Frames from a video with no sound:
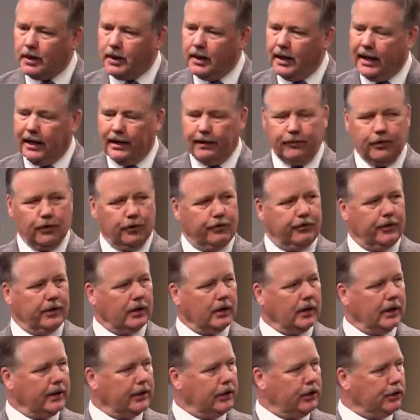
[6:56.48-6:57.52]
And if you feel
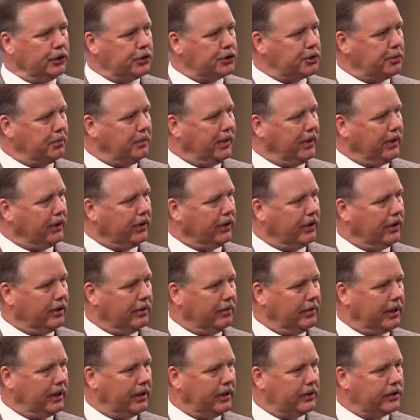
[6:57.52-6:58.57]
like you're superior
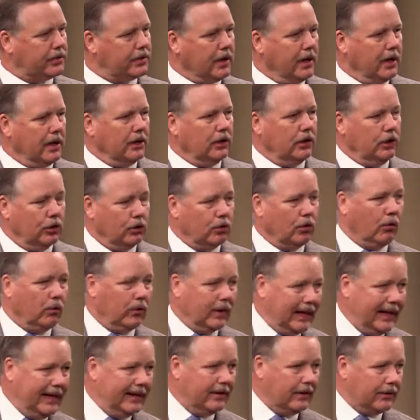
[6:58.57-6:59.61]
because you don't
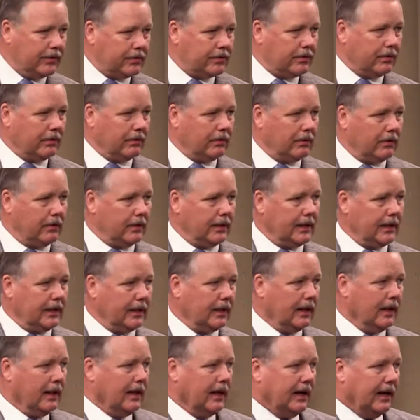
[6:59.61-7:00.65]
eat a certain thing,
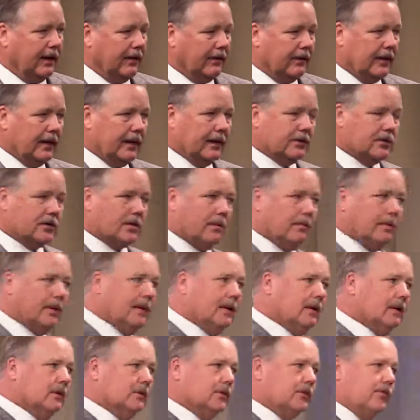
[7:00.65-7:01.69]
and, and somebody else